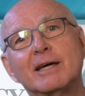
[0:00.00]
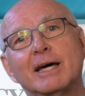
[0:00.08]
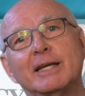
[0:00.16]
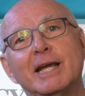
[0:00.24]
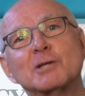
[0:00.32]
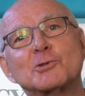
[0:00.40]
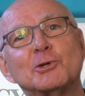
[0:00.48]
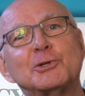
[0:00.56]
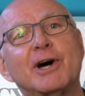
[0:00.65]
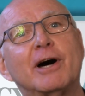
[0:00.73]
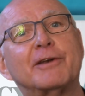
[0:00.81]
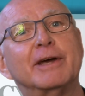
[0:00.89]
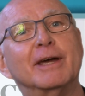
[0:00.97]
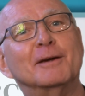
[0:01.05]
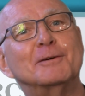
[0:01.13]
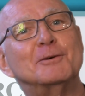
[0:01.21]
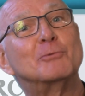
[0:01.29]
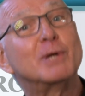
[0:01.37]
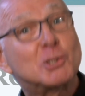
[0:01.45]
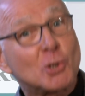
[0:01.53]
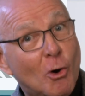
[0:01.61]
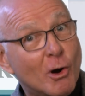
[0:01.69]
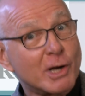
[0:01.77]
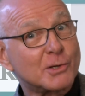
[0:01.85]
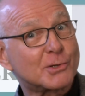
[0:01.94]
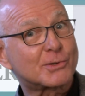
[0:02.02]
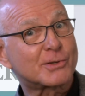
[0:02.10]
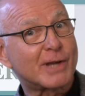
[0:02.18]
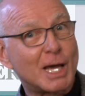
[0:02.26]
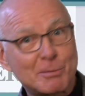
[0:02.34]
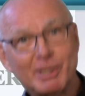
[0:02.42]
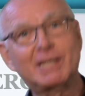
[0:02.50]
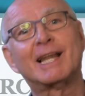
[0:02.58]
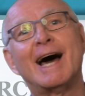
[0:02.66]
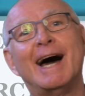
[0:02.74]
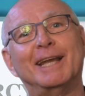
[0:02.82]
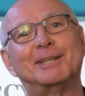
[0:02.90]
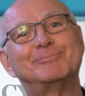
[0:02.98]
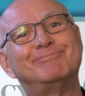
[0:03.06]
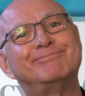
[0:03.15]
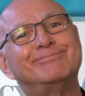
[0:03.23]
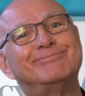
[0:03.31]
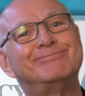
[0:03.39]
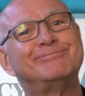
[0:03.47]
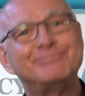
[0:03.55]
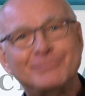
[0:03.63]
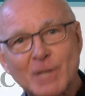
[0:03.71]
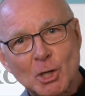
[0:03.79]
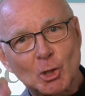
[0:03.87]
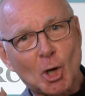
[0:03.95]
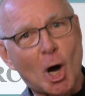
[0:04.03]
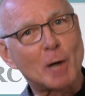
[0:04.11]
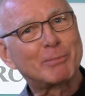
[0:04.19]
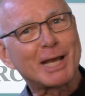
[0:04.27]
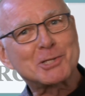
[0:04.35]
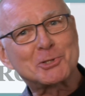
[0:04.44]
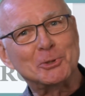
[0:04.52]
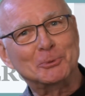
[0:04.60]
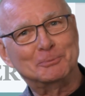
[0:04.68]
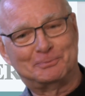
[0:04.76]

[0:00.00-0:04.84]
et Exsultate. Rejoice and be glad. God bless you.